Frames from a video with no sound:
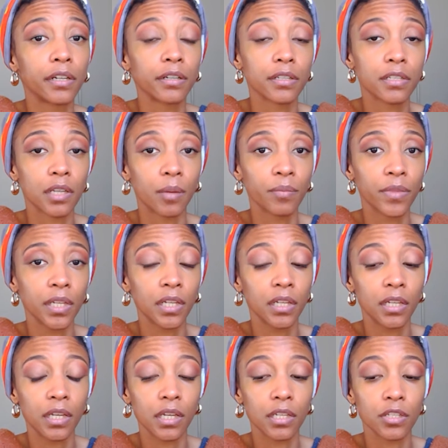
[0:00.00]
Something
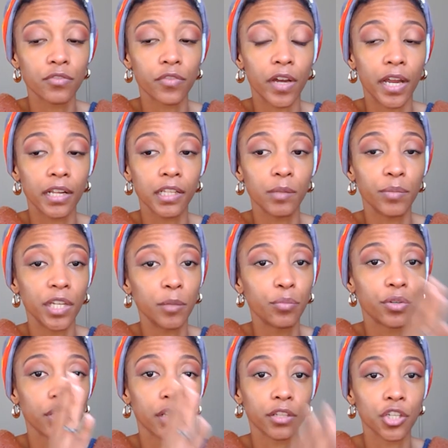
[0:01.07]
is finally being put
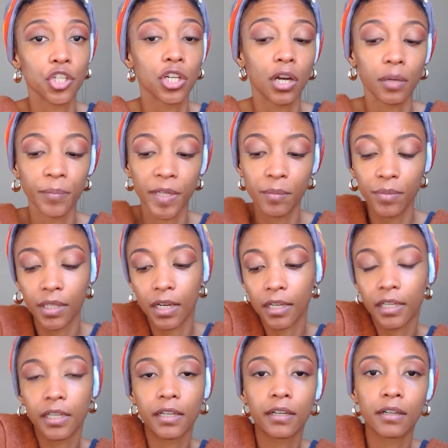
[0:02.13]
on the chopping block
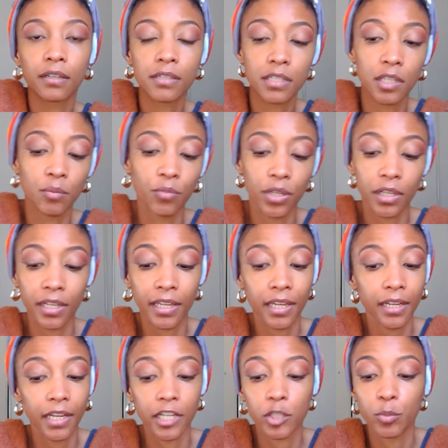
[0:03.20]
here. Someone, again,
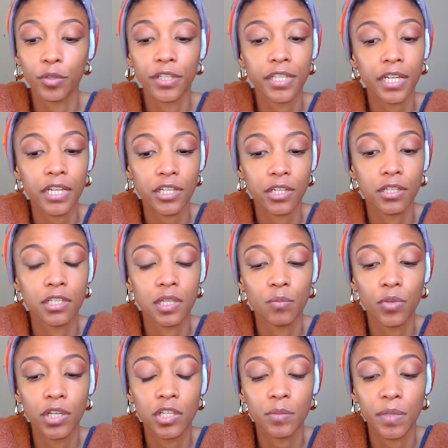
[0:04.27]
exploitation.
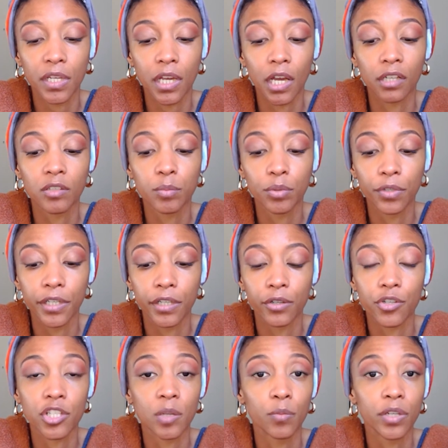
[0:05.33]
Someone is being exploited or
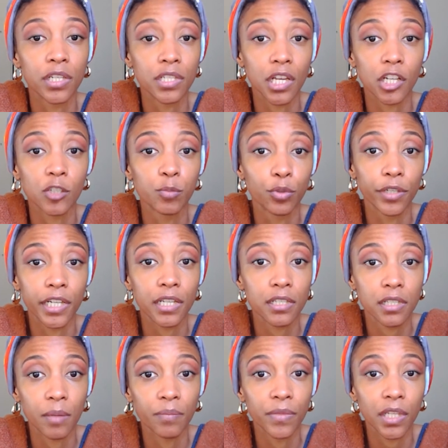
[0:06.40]
someone is exploiting
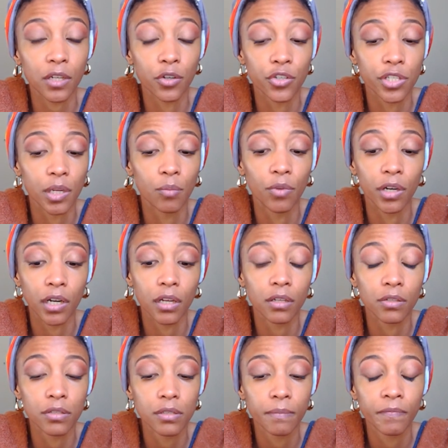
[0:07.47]
something or someone else.